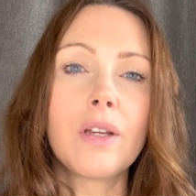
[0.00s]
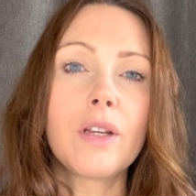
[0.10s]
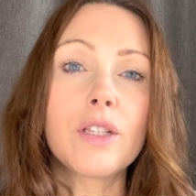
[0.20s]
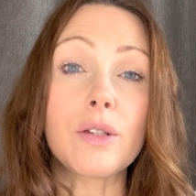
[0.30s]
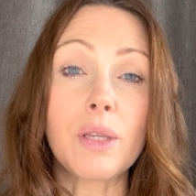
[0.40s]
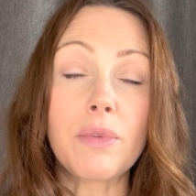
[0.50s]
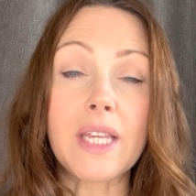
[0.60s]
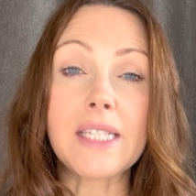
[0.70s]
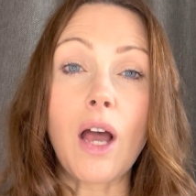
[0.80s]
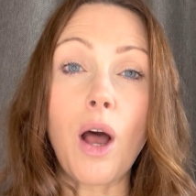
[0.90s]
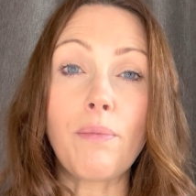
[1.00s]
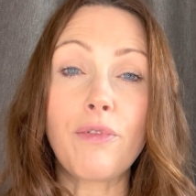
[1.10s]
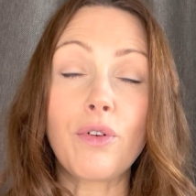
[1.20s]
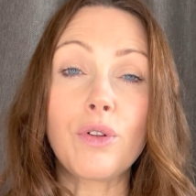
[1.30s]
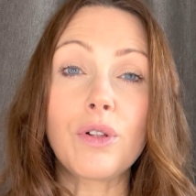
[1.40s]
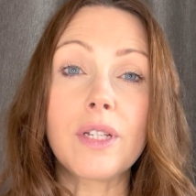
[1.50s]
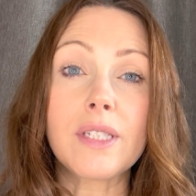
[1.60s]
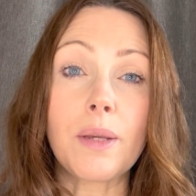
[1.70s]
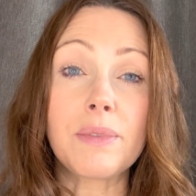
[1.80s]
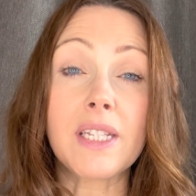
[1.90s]
So some of these harmful
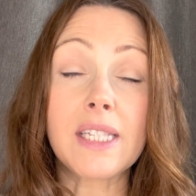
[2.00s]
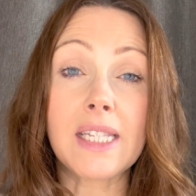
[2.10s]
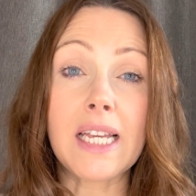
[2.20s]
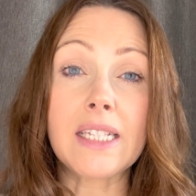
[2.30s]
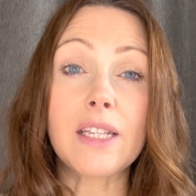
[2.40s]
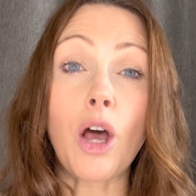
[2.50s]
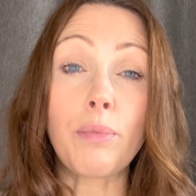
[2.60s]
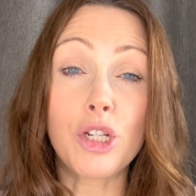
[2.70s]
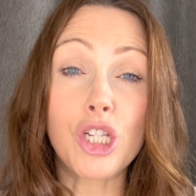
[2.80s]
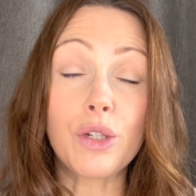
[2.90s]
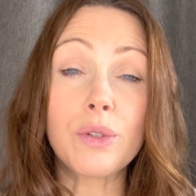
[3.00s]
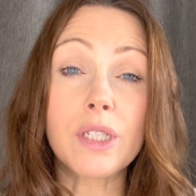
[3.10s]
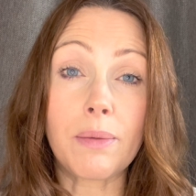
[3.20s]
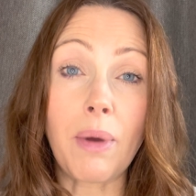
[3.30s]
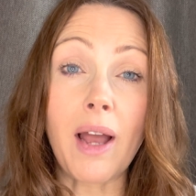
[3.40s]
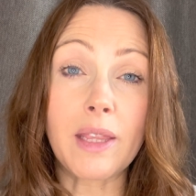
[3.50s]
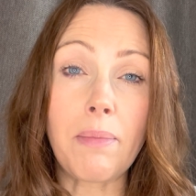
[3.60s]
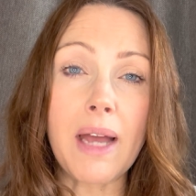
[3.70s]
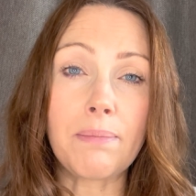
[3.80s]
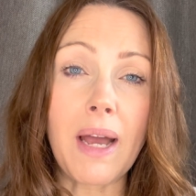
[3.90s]
substances are produced by the
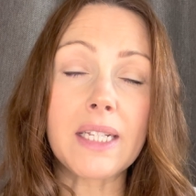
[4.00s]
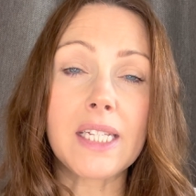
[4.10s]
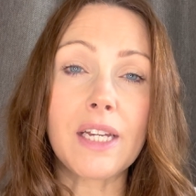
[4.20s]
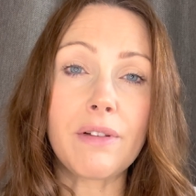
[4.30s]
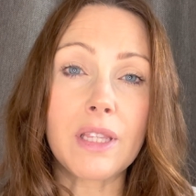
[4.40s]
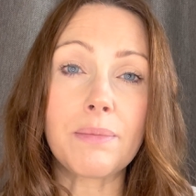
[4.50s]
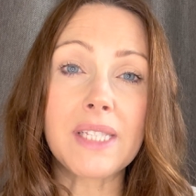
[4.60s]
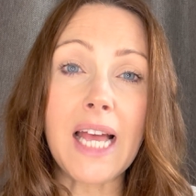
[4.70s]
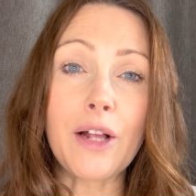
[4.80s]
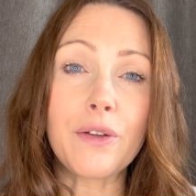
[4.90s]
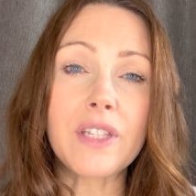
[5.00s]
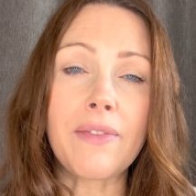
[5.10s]
bad bacteria themselves,